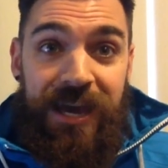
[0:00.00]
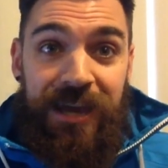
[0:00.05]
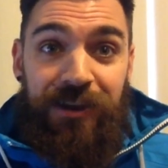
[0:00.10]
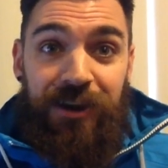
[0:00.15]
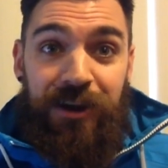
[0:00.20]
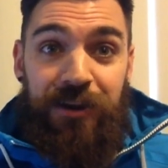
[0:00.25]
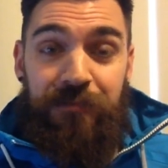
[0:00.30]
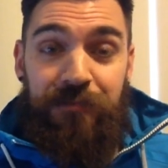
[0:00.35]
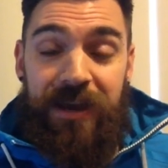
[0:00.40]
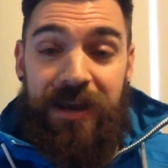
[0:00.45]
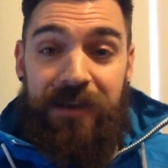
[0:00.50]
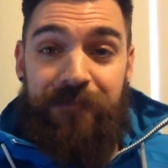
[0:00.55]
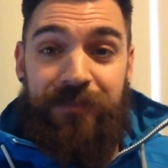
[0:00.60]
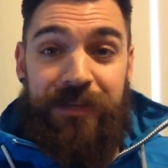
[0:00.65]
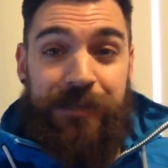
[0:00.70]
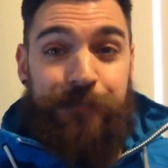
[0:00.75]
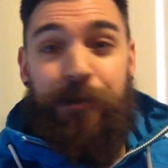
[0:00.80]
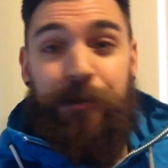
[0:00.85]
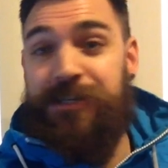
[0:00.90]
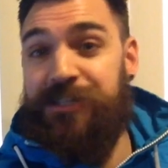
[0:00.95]
You know what I mean?
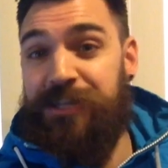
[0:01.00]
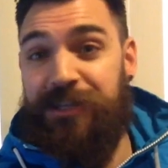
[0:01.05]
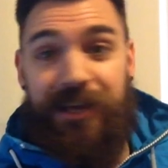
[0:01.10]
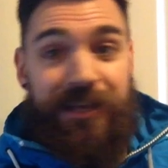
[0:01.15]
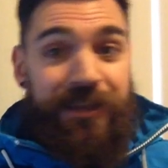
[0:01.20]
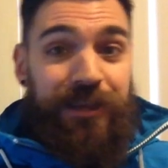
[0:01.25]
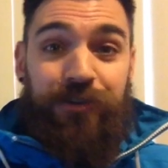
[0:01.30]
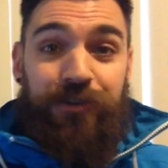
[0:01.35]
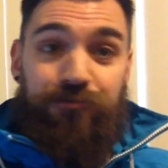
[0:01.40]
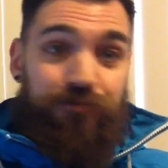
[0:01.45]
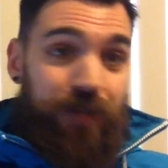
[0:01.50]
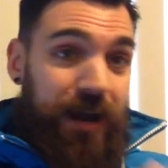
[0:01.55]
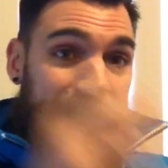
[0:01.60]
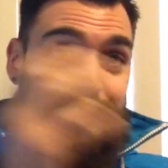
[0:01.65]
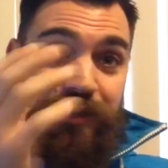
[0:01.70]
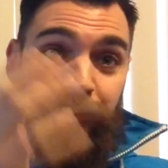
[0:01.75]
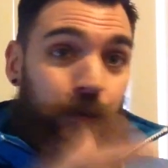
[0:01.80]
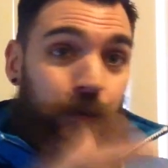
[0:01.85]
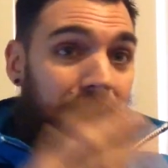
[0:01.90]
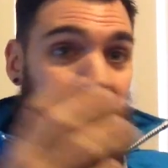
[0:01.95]
Especially like the
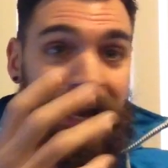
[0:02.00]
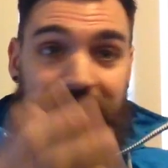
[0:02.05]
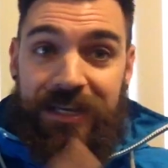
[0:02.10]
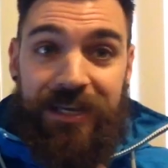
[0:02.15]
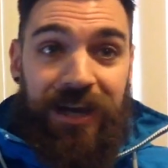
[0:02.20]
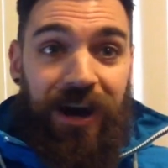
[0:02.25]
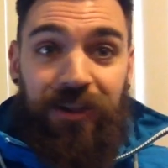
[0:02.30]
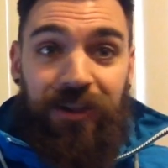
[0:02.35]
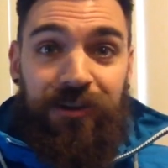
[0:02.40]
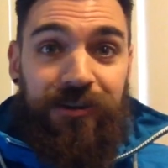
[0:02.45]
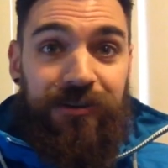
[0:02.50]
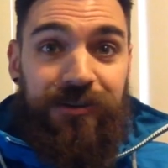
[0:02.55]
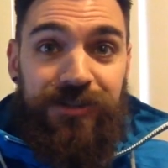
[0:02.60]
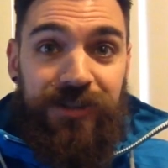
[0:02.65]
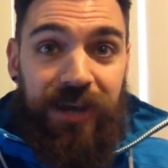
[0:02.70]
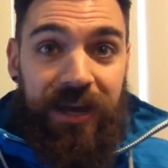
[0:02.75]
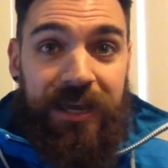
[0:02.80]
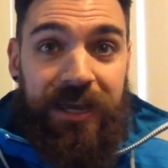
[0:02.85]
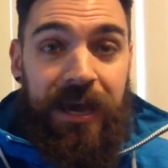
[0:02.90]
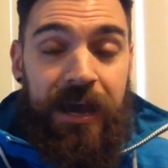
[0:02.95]
crazy, wacky
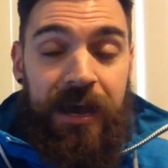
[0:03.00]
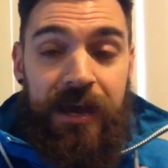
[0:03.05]
colors. Like,